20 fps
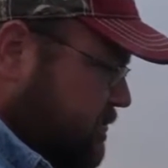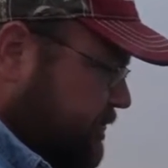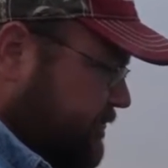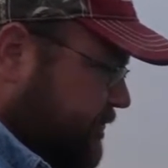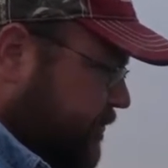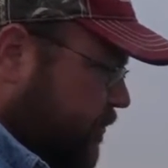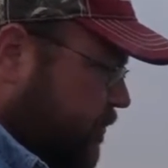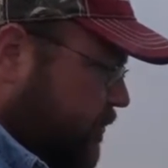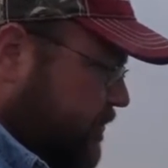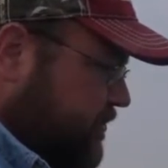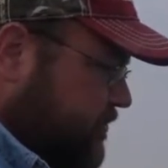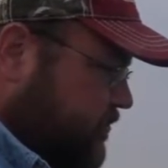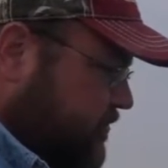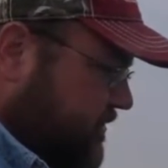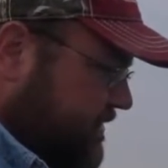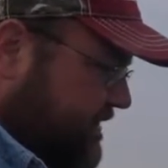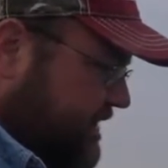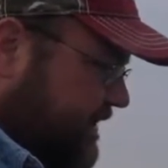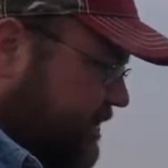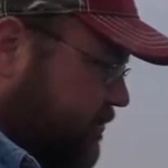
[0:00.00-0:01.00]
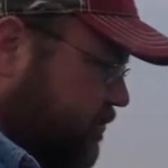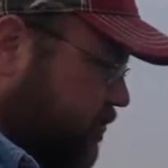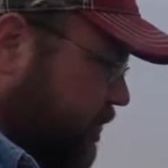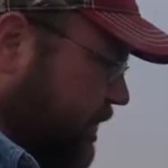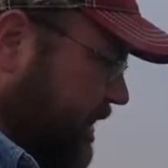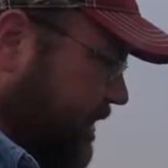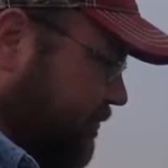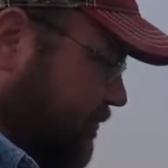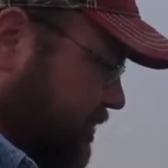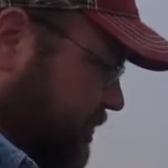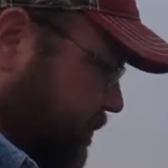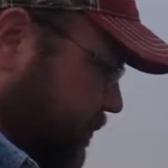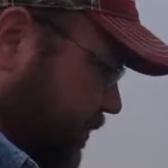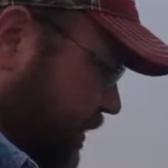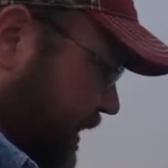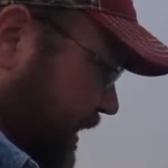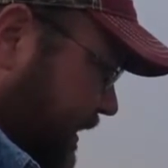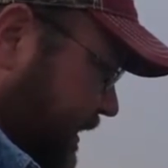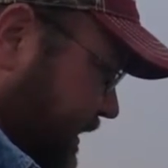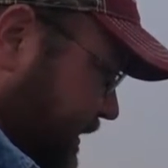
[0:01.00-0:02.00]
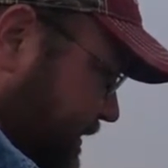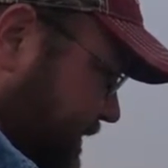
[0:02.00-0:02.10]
So you could get away with braid on